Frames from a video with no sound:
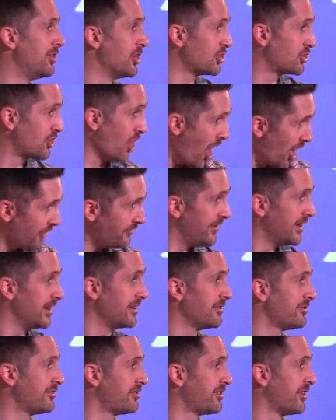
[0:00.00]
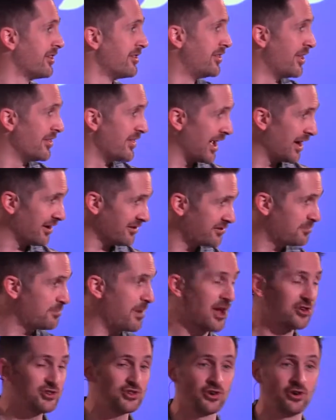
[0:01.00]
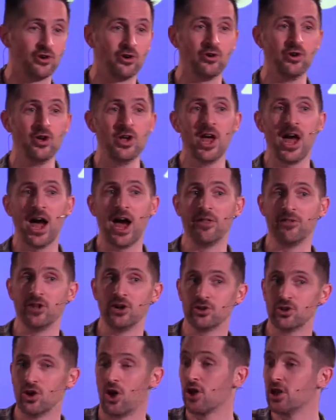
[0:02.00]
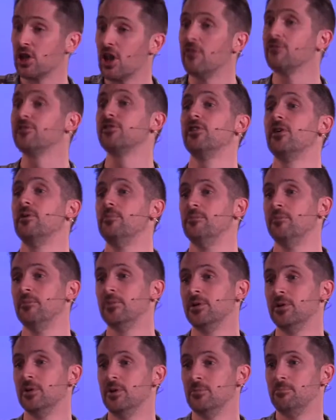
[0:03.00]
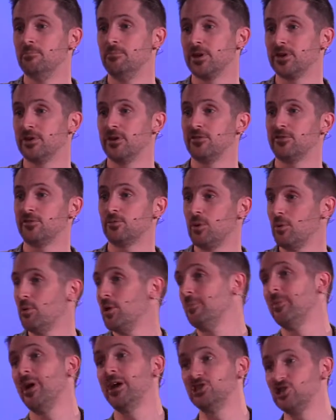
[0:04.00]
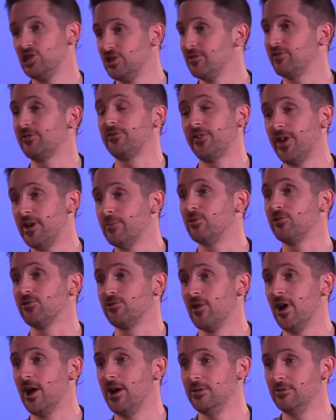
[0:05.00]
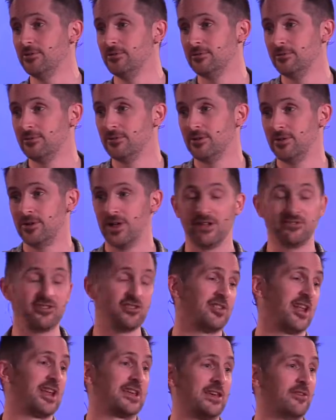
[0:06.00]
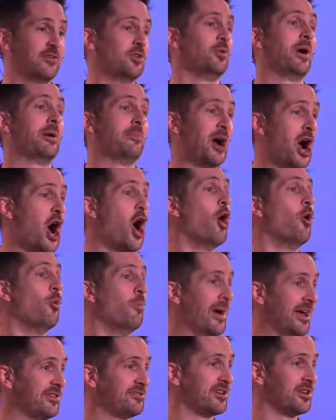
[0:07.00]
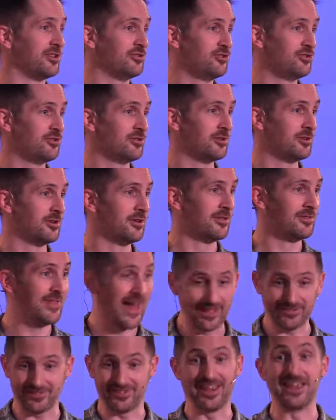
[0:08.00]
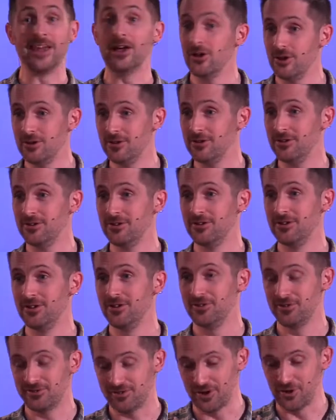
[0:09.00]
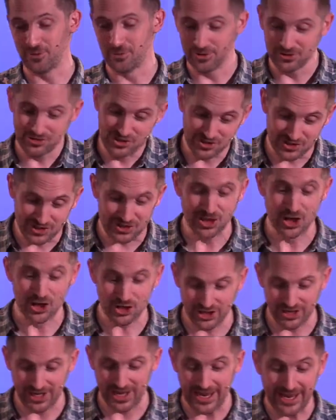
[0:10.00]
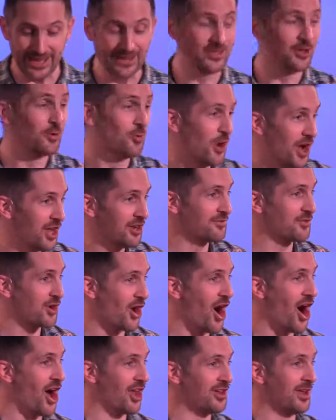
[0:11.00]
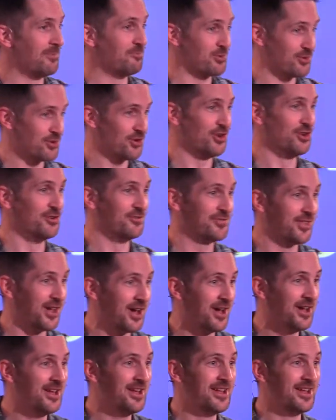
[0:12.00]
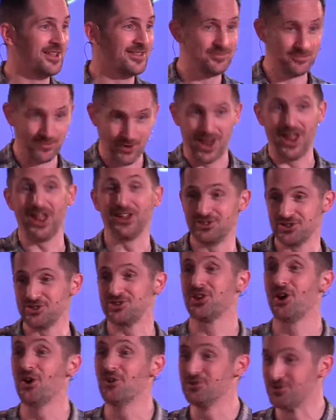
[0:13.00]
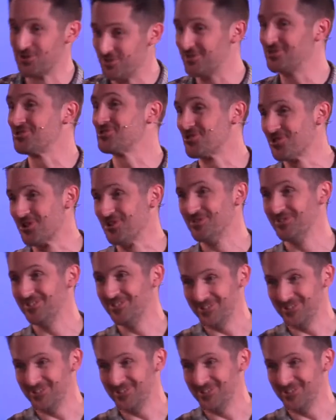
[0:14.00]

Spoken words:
that God thinks that they are special, and that God loves them. Because we want to make Jesus famous, right? I just like giving away my whole message. That's it. So we'll just look at it in the Word of God and prove that what I just told you is true,